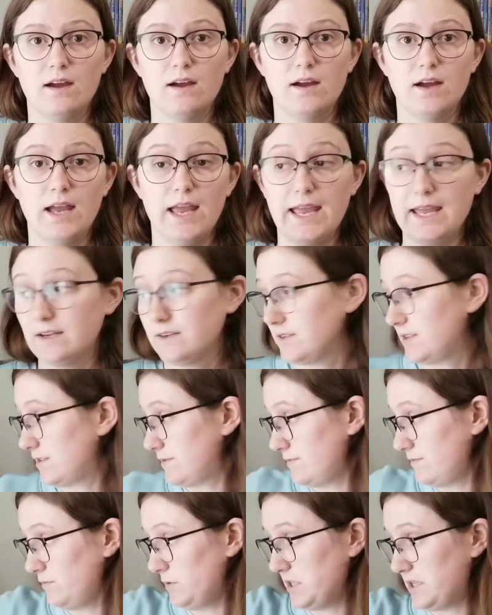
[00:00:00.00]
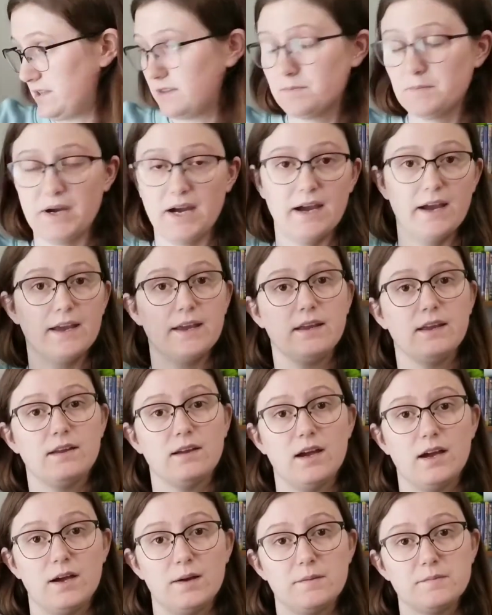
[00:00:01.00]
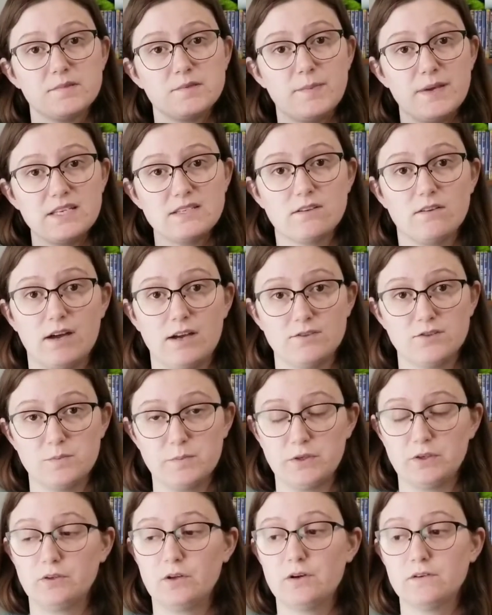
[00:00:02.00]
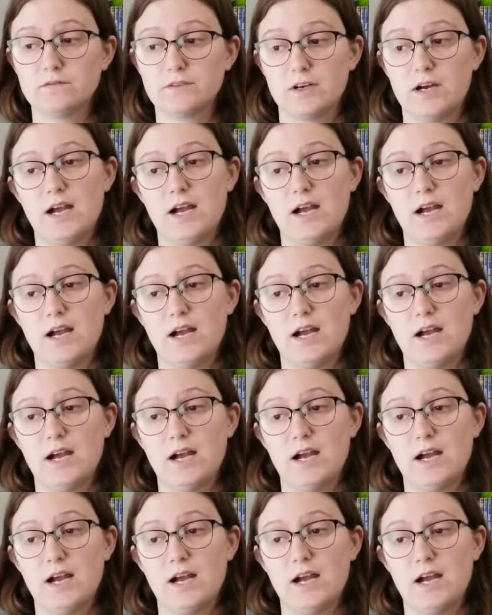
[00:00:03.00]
and with my Space Clouds pullover,